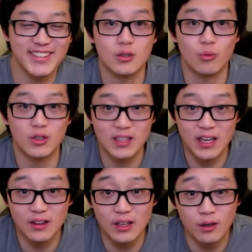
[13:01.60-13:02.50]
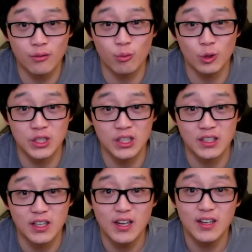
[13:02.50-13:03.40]
So once again, thank you for watching.
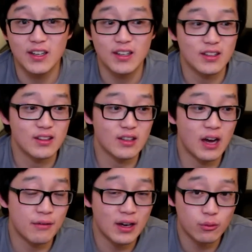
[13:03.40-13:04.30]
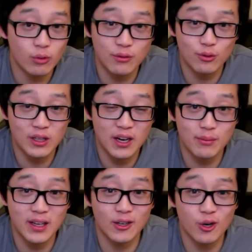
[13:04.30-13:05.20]
I've had a wonderful time,
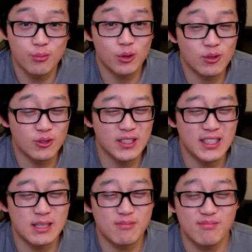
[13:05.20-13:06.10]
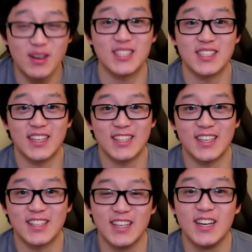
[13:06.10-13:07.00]
and I hope you enjoyed it as much as I
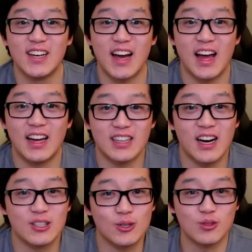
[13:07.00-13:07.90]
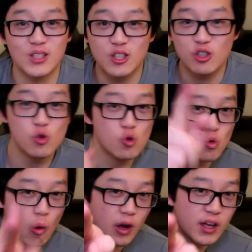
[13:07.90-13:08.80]
did, and I shall see
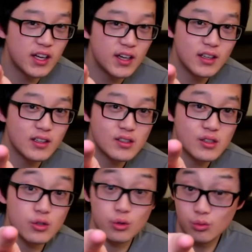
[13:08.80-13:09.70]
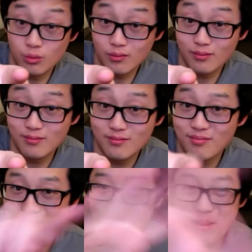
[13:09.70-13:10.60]
you soon. Bye